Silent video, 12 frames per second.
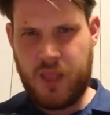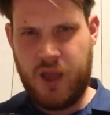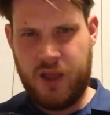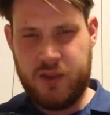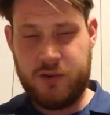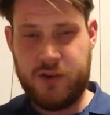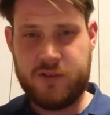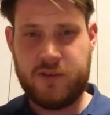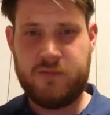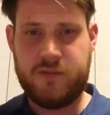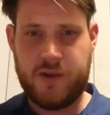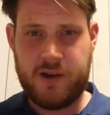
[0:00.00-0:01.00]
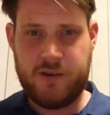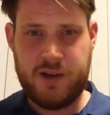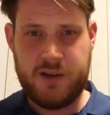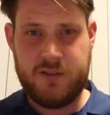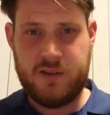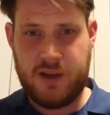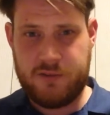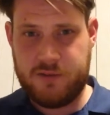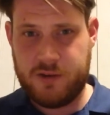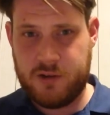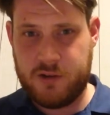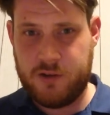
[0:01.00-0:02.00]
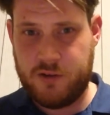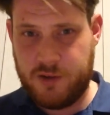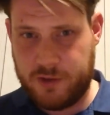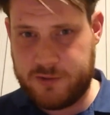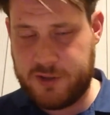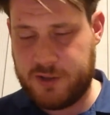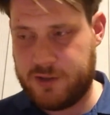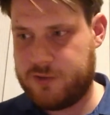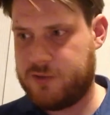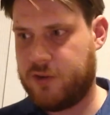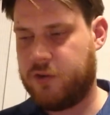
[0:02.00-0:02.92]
And there is a very definite nuttiness